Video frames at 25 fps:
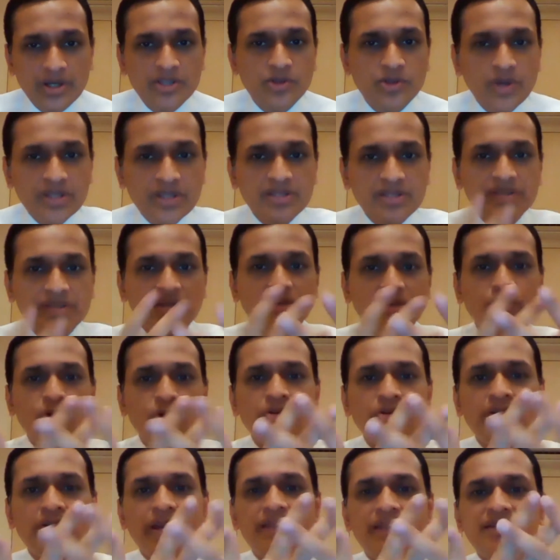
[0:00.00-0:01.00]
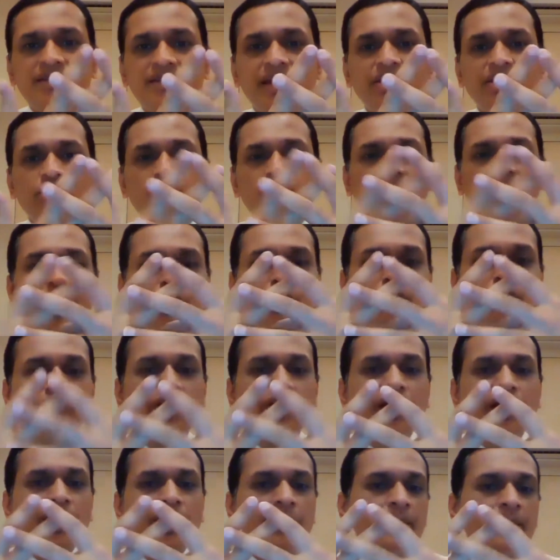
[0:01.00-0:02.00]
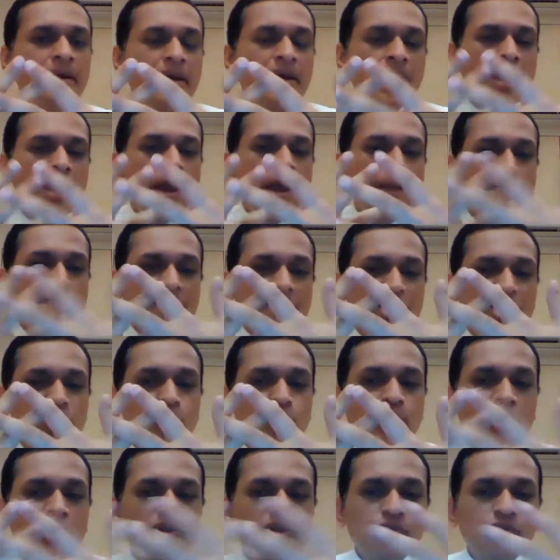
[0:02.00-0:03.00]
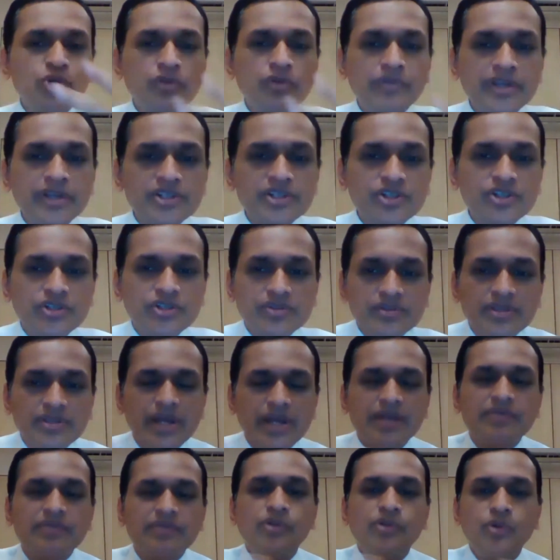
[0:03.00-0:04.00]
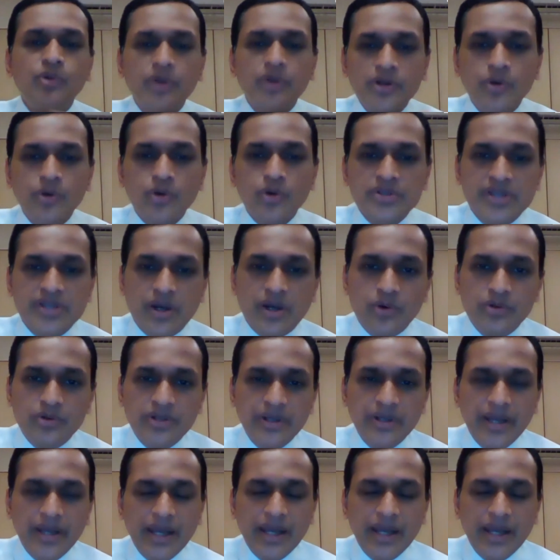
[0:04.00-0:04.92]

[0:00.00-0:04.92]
So it's like kind of like a meshwork through which that fluid goes out.